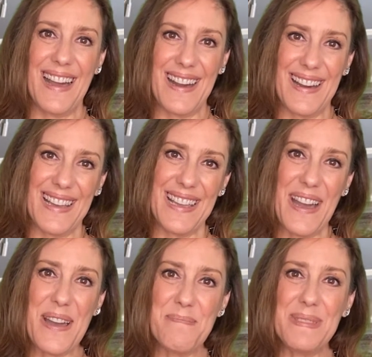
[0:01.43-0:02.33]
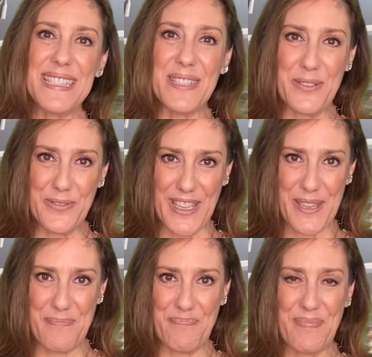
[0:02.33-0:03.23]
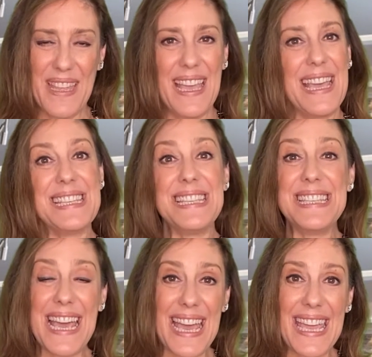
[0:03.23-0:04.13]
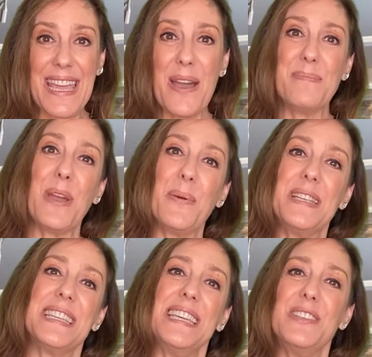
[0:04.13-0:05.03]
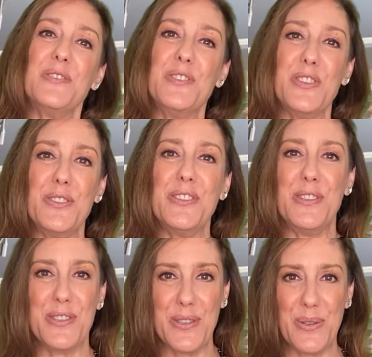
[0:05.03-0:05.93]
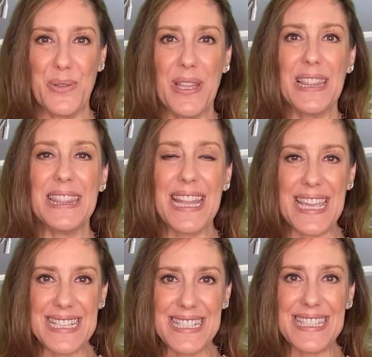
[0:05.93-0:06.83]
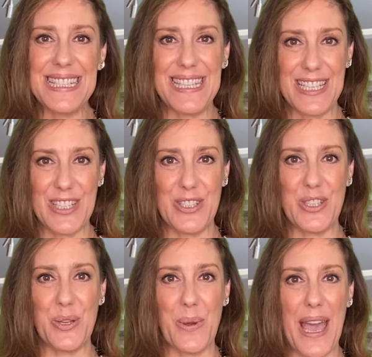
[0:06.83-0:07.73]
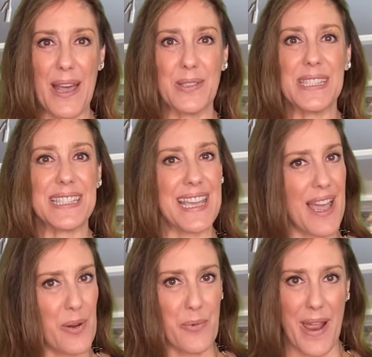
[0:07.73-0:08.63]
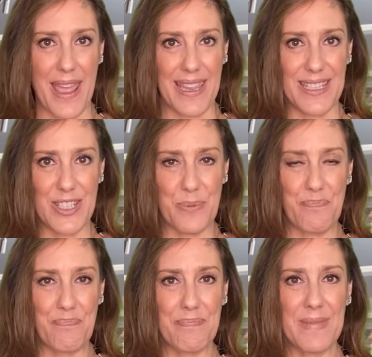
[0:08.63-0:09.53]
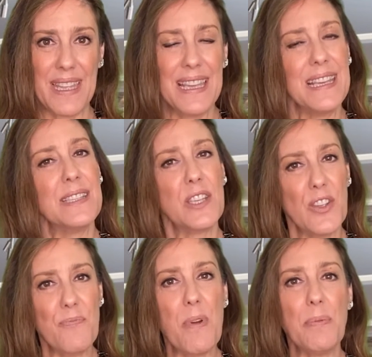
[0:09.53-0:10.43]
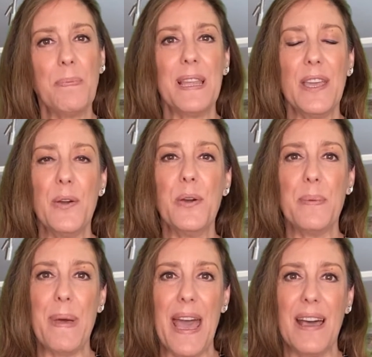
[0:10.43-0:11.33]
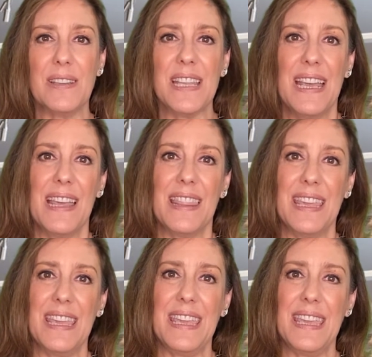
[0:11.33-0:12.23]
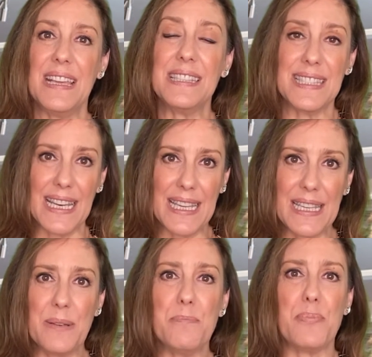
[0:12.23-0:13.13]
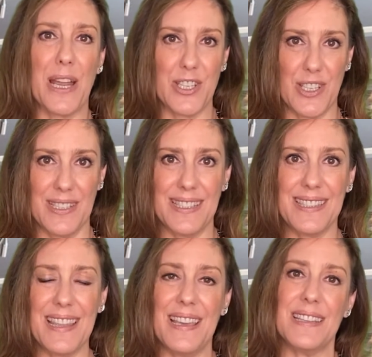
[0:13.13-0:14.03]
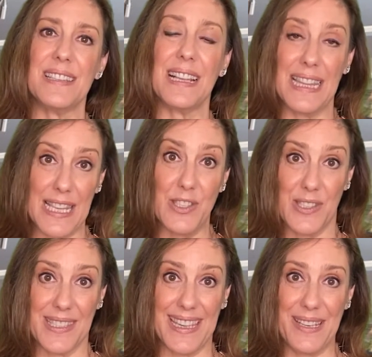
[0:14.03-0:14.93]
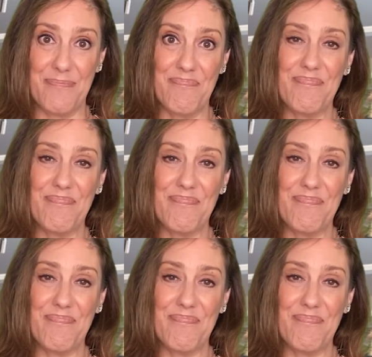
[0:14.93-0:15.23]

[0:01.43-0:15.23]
Hi, I'm Sylvie, and today I'm going to introduce you to the latest addition to our Scout range. So you've probably heard about the silicone brushes that cleanse your skin.